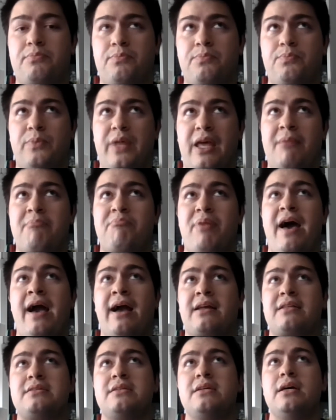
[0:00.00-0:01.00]

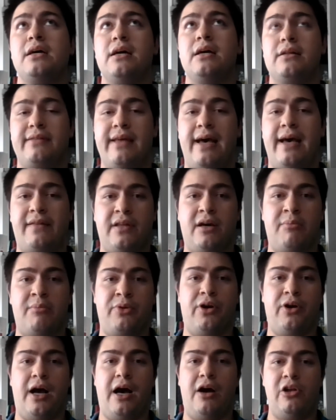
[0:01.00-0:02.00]
impact that
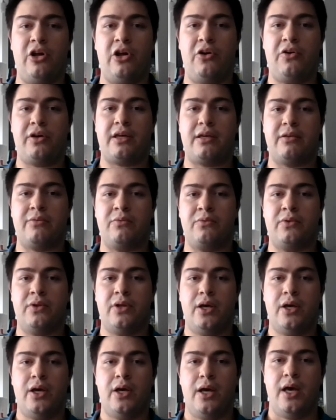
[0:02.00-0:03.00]
number. How long can
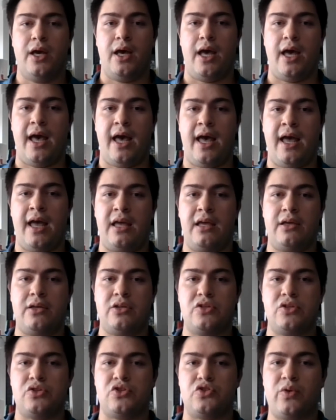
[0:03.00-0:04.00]
a
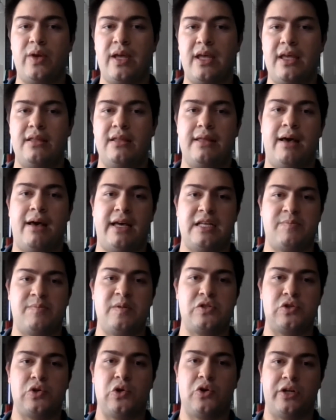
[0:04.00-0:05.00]
tree that has been
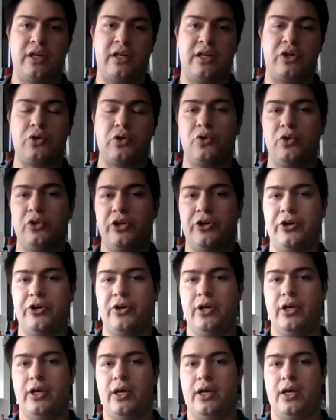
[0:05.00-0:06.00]
stored in a cooler
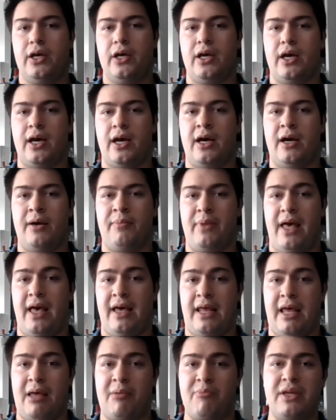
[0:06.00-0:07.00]

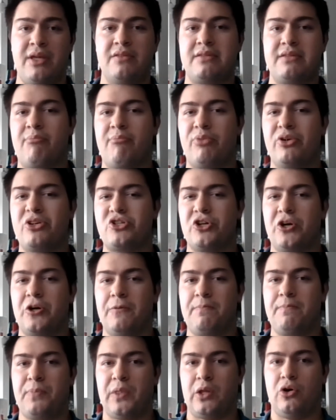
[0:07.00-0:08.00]
at ambient
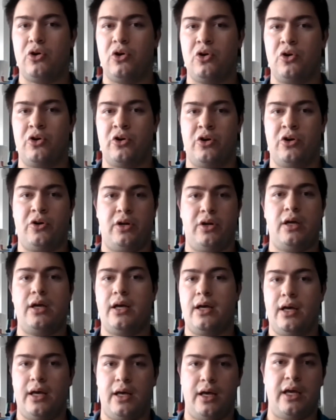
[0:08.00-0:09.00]
temperature, or
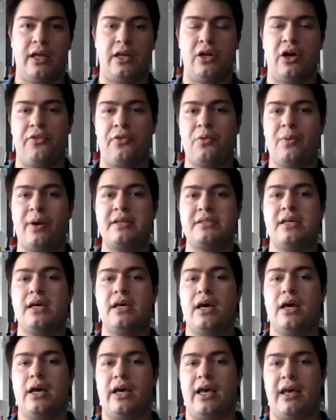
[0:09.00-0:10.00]
in other ways,
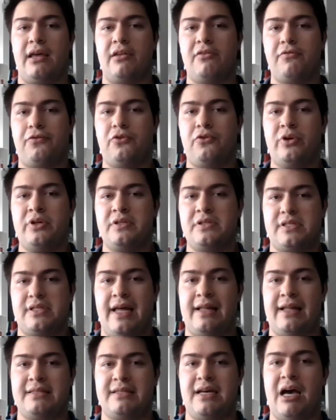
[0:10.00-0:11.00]
influence
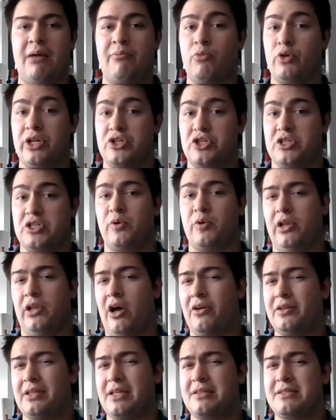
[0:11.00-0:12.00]
that time? Would it just
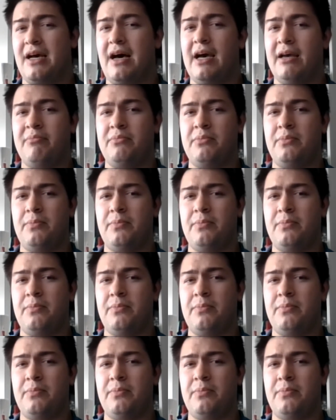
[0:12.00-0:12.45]
prolong the time,